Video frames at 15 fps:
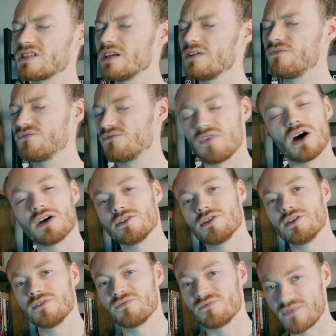a
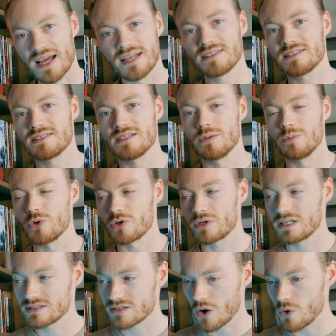fun fantasy book.
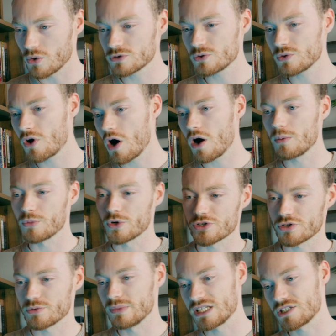It's also got a
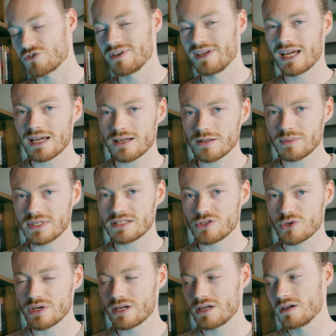murder mystery element
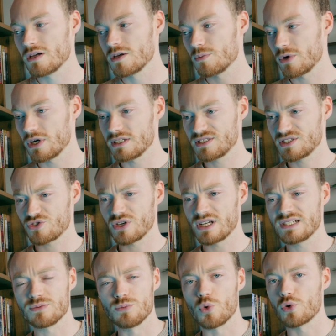to it, but it
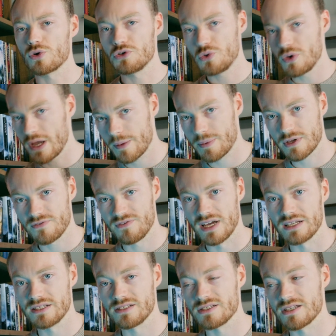strays more into epic
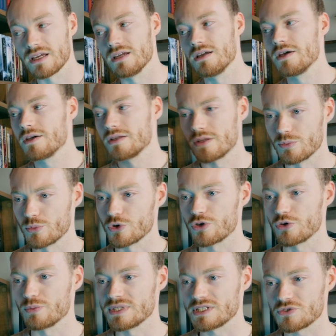fantasy than
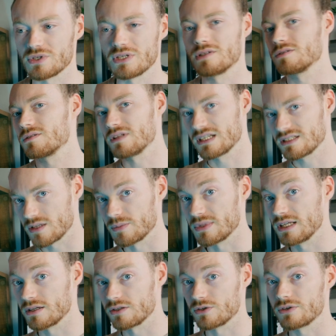murder mystery like some of
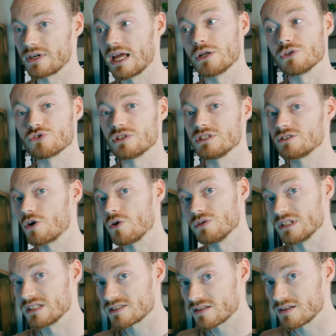the other entries on
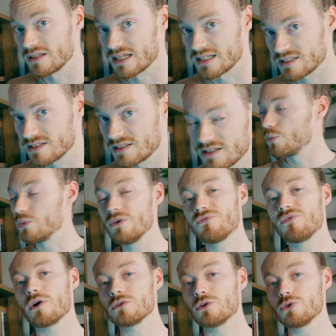this list. We
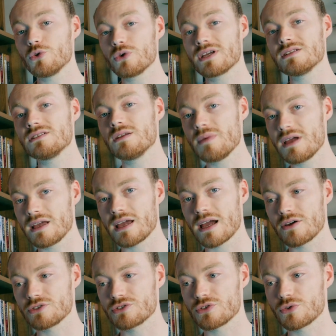follow Lucan, the main
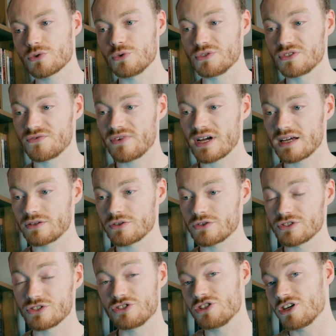character whose
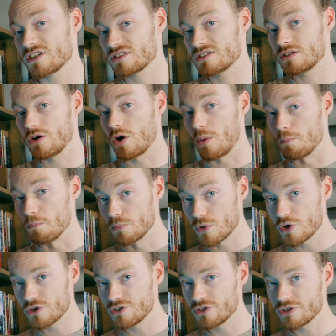father just got
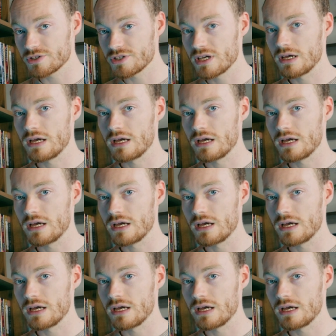murdered,